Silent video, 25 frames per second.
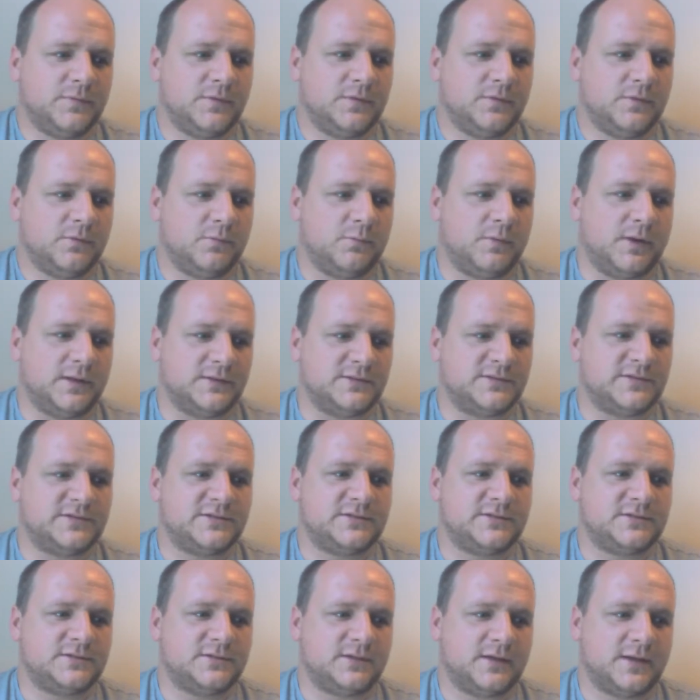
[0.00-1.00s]

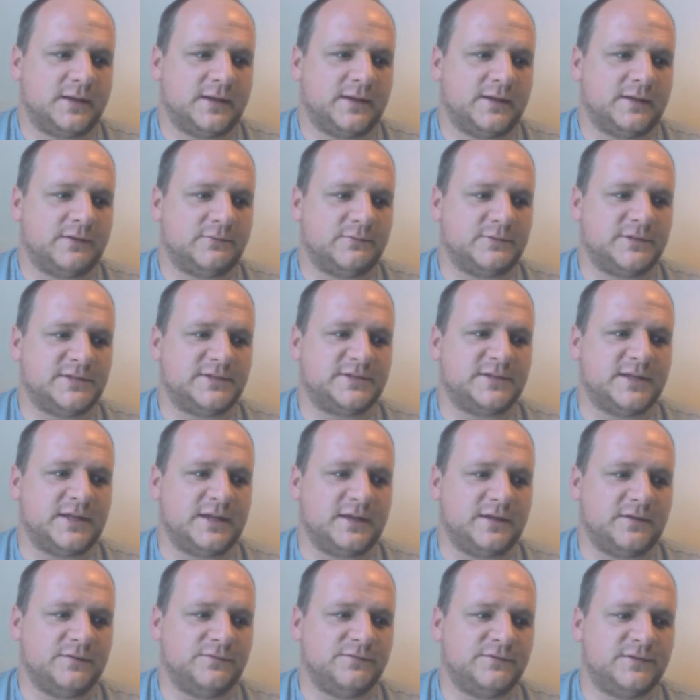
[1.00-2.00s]
Once I
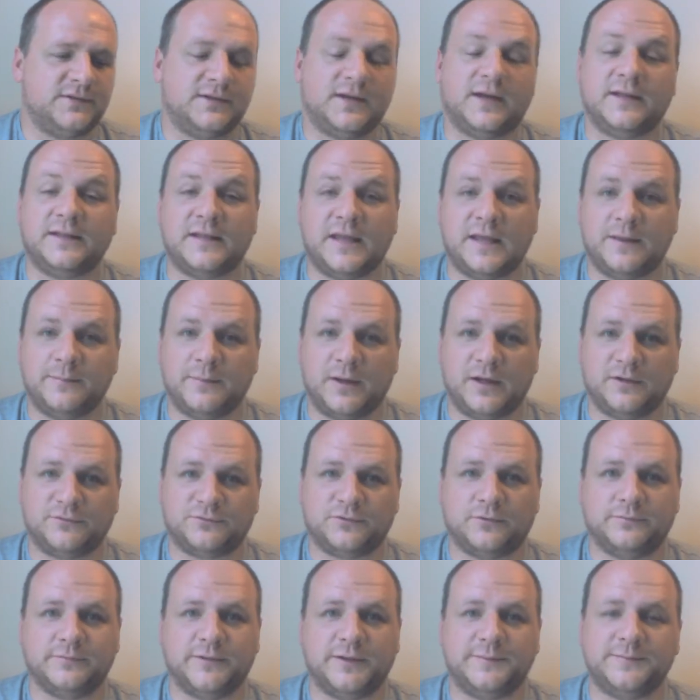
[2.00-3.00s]
received an email
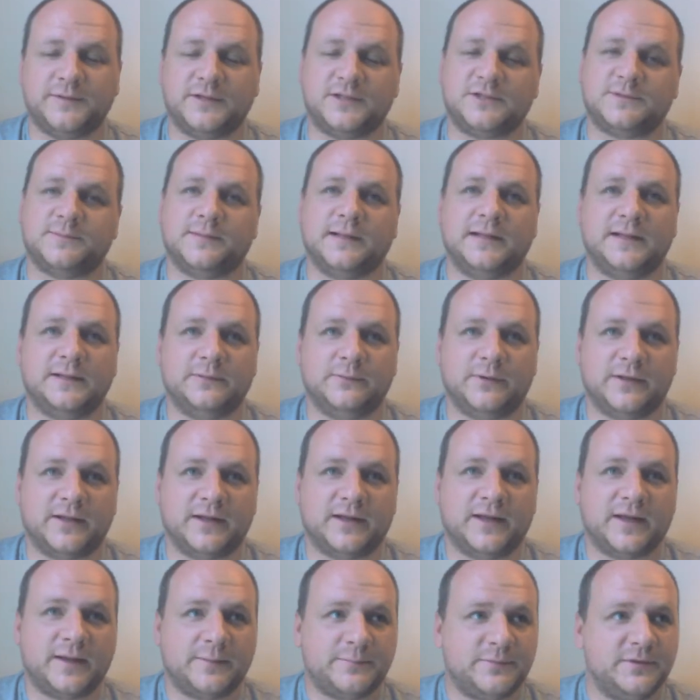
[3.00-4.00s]
from them explaining what
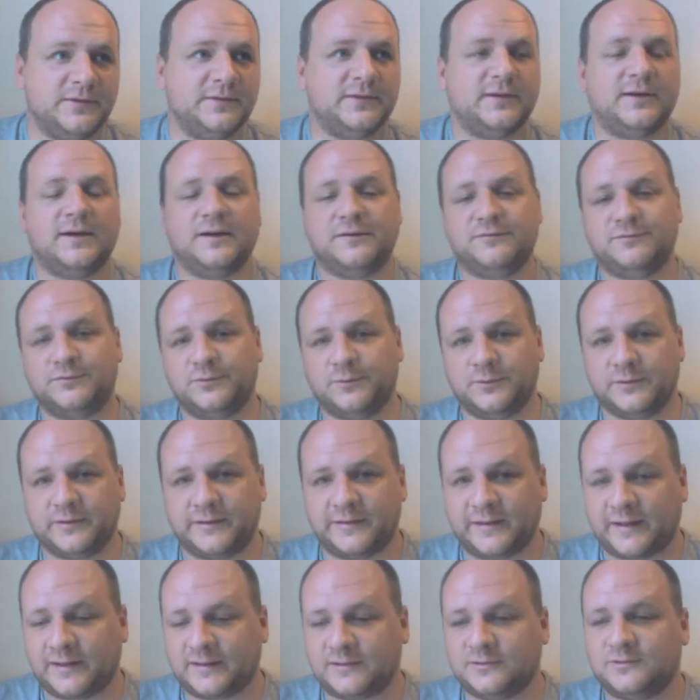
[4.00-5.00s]
had happened, I forwarded
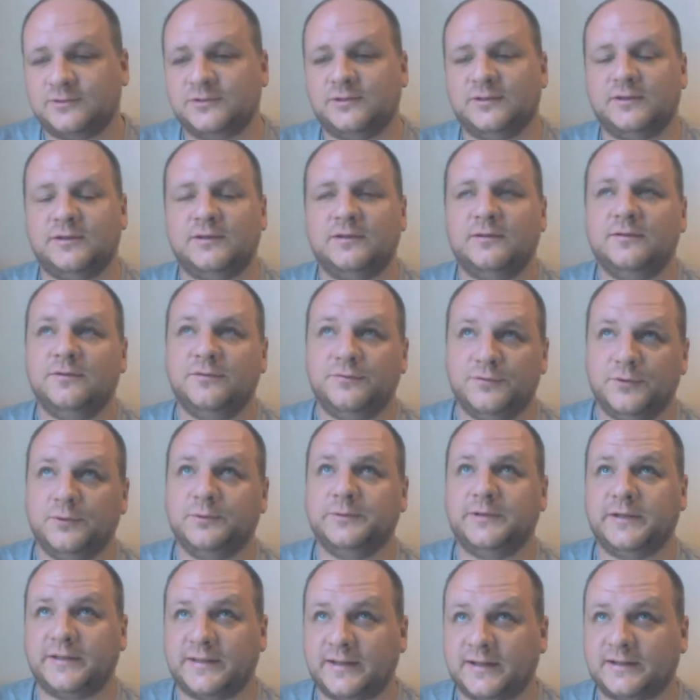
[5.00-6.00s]
that to the
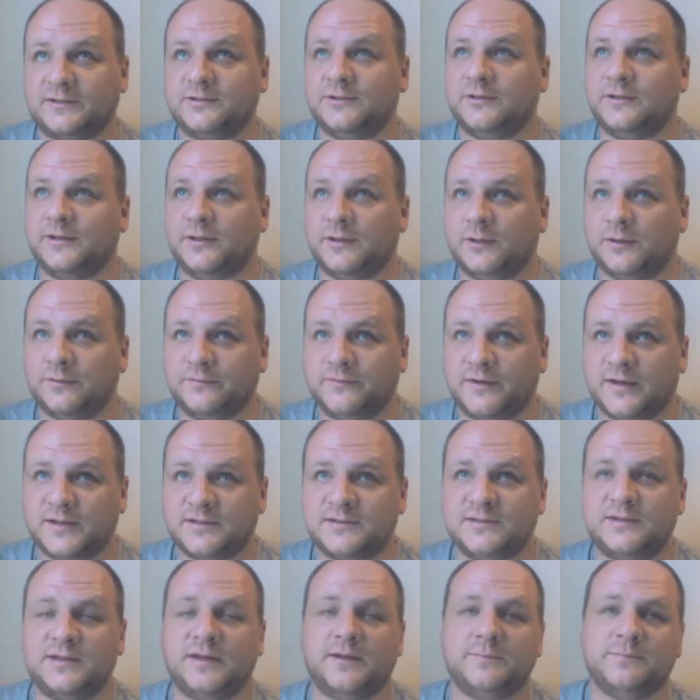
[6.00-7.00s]

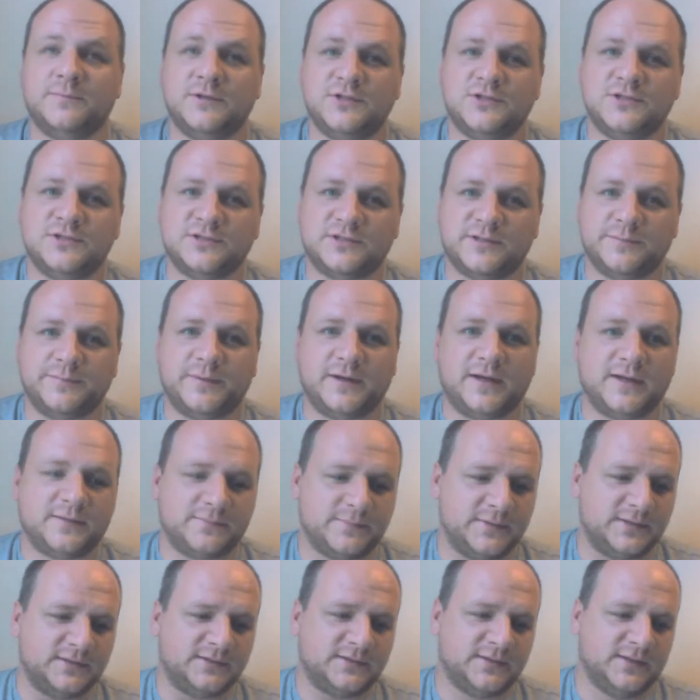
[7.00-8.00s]
university admissions
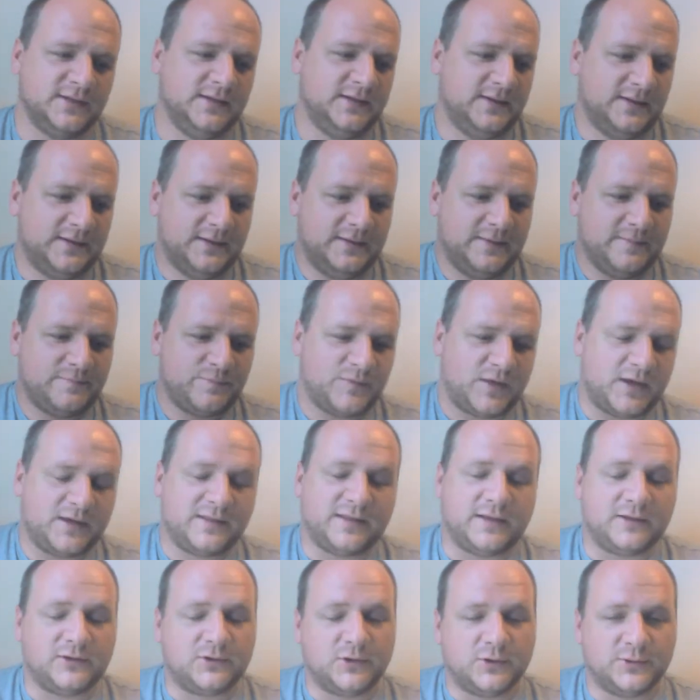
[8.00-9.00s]
department. I
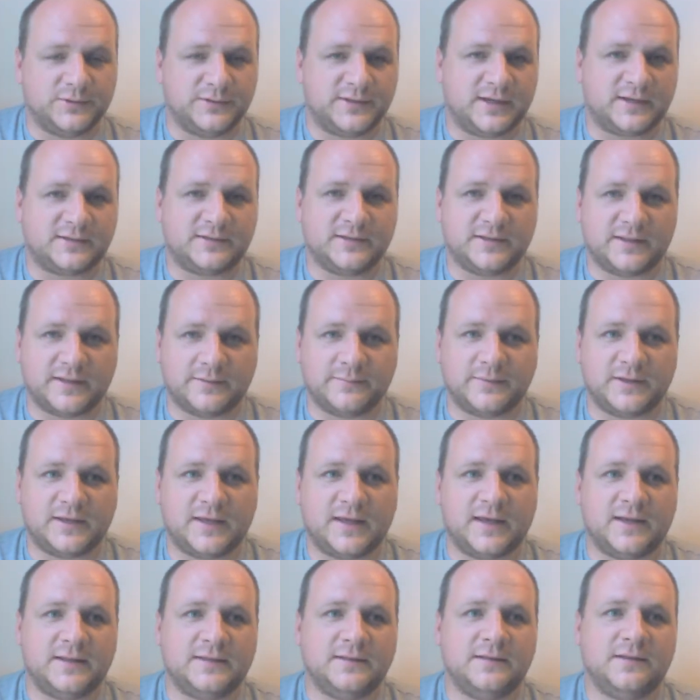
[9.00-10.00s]
then contacted them
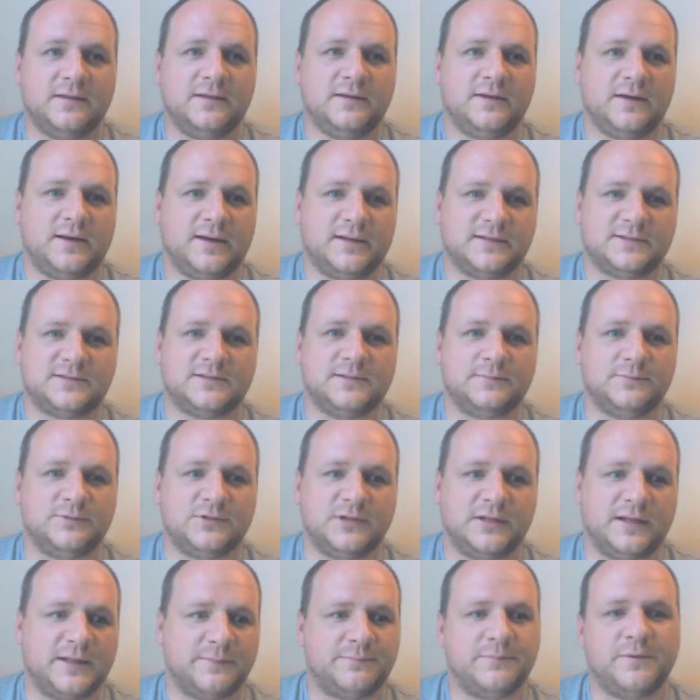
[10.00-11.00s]
again, asked them
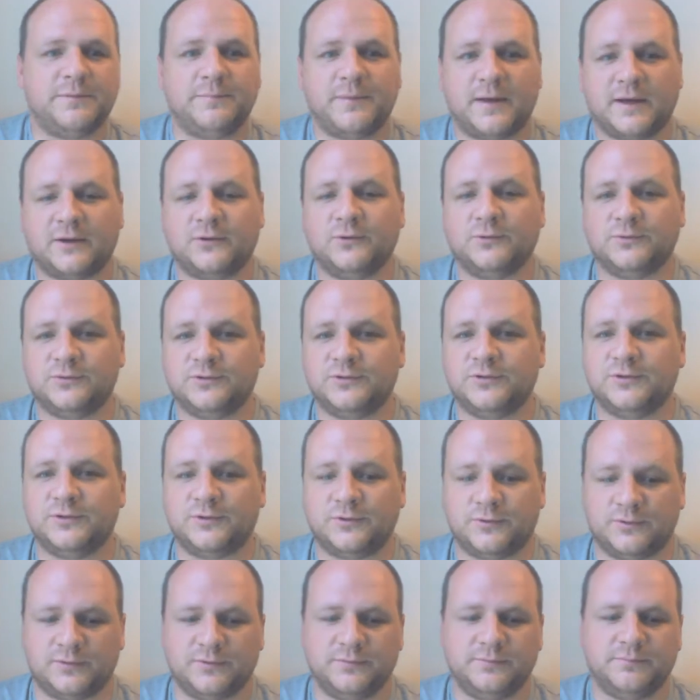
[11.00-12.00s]
to let me back
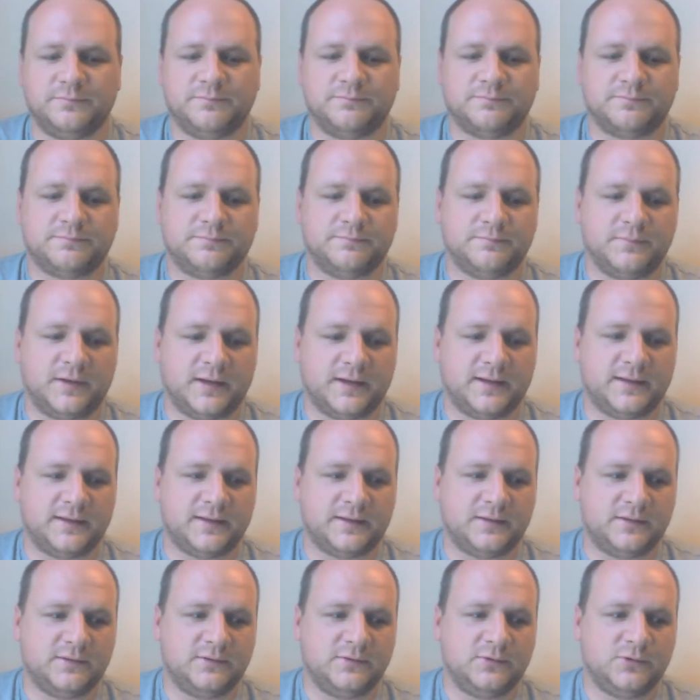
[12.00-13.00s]
onto
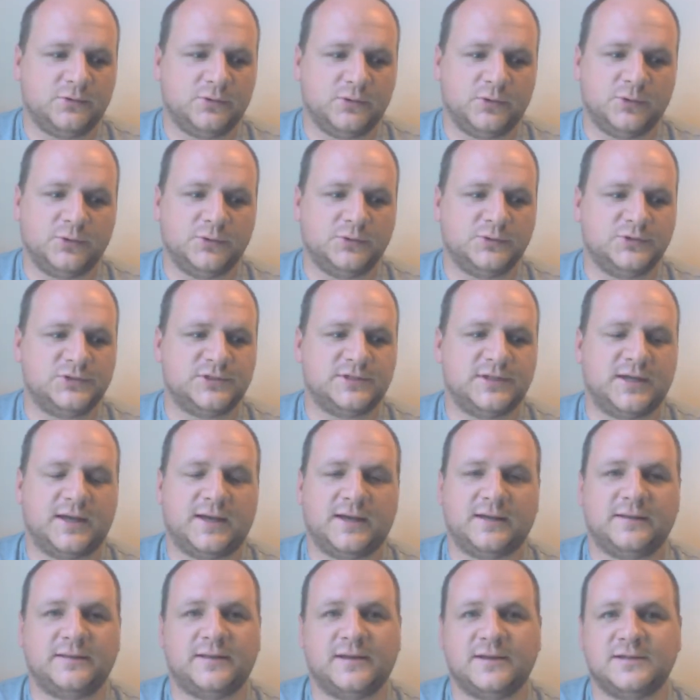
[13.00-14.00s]
my course,
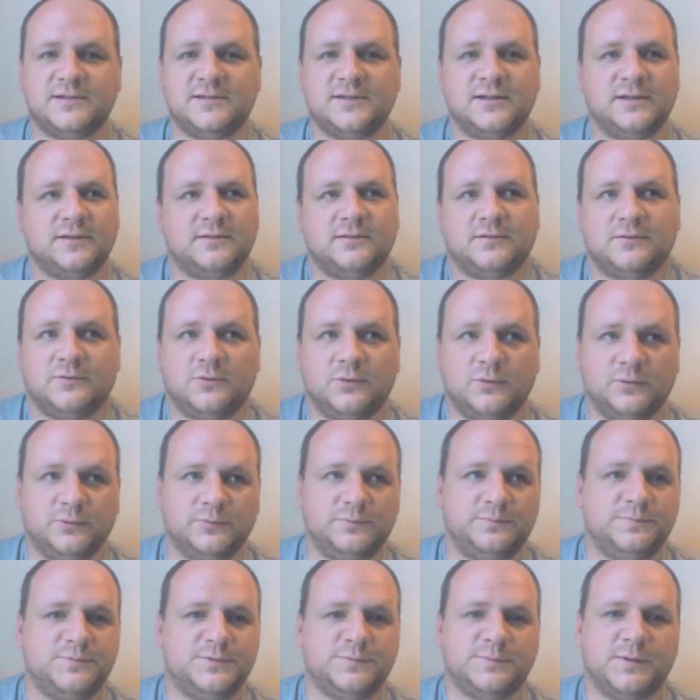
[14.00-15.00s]
and they said all
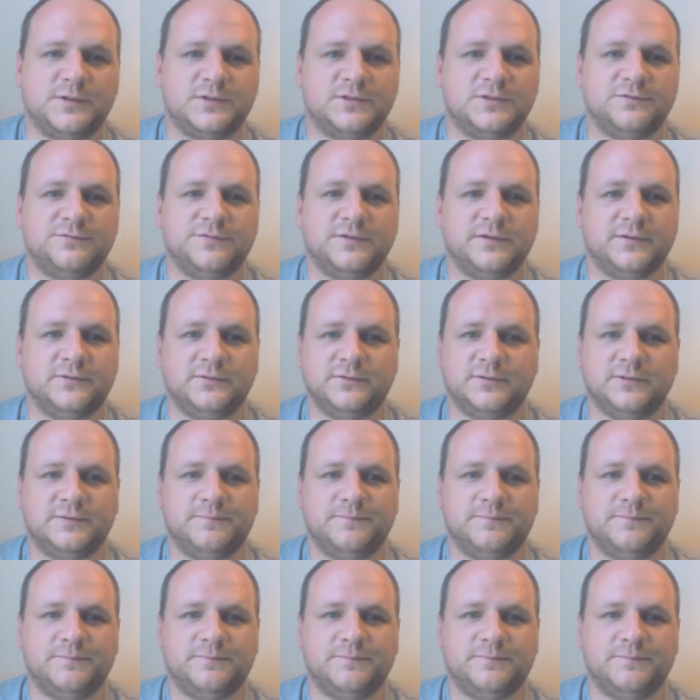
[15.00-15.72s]
spots are filled.